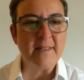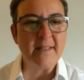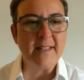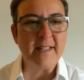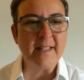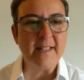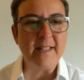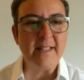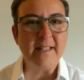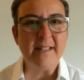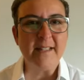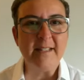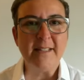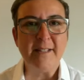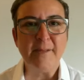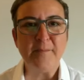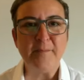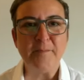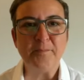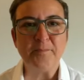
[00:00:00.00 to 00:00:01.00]
that can
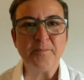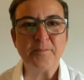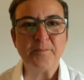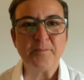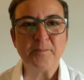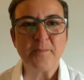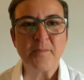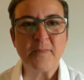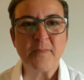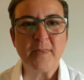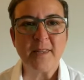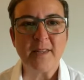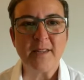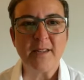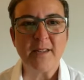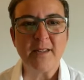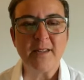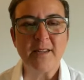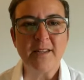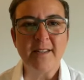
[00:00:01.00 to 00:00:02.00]
um,
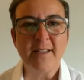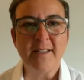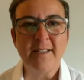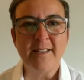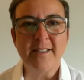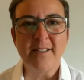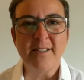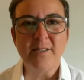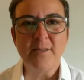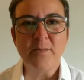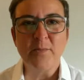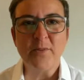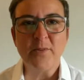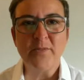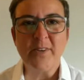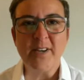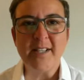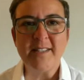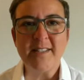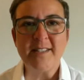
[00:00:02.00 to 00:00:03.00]

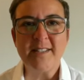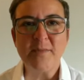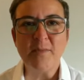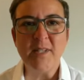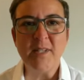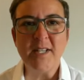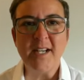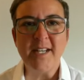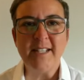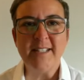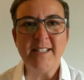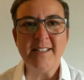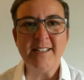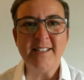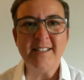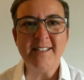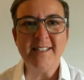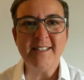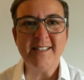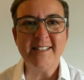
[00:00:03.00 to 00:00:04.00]
provide some
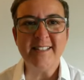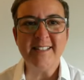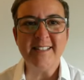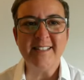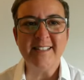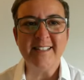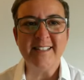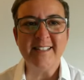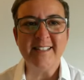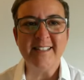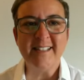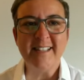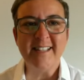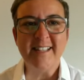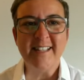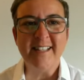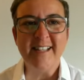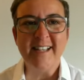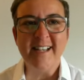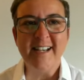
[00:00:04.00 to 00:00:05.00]
guidance.
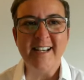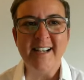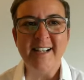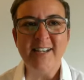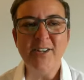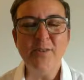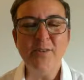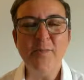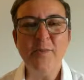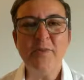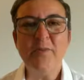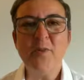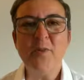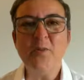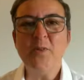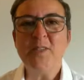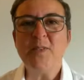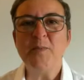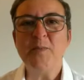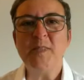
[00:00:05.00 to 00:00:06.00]
I hope
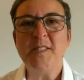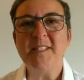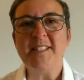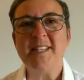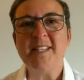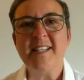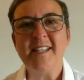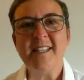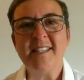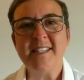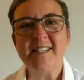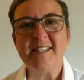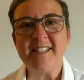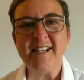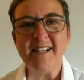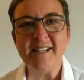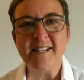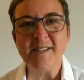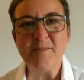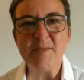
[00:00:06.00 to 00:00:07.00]
everyone's been taking the
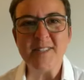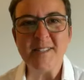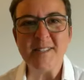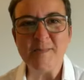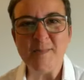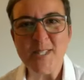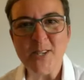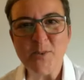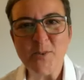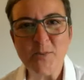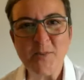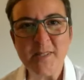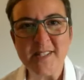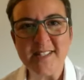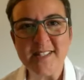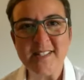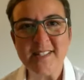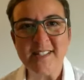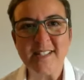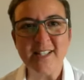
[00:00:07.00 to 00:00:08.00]
time. Seems they've all been
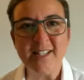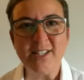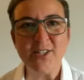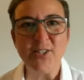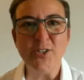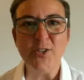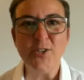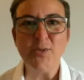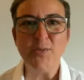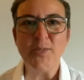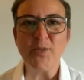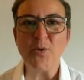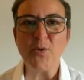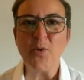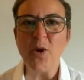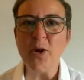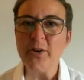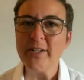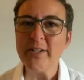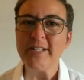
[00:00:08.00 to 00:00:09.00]
sitting at home in
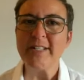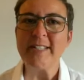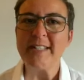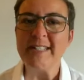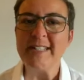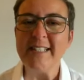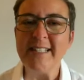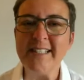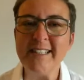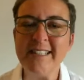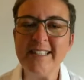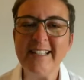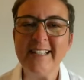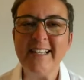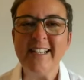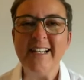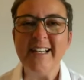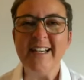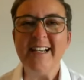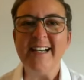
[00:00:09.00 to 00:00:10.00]
quarantine
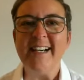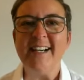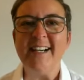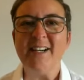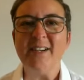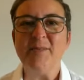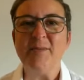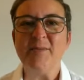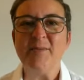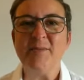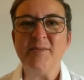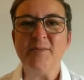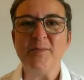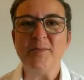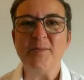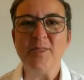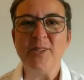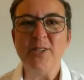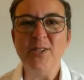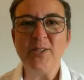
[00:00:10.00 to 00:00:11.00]

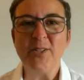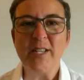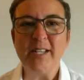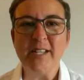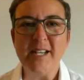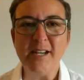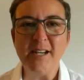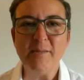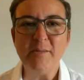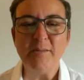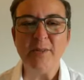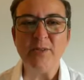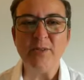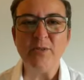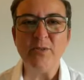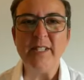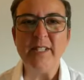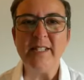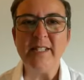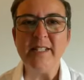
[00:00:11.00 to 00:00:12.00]
um, looking up and
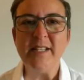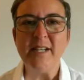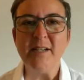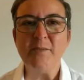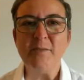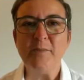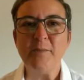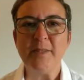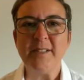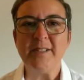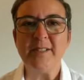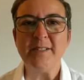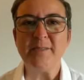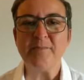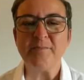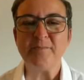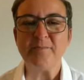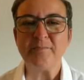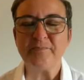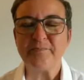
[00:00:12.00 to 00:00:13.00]
reading up
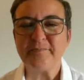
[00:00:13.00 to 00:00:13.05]
and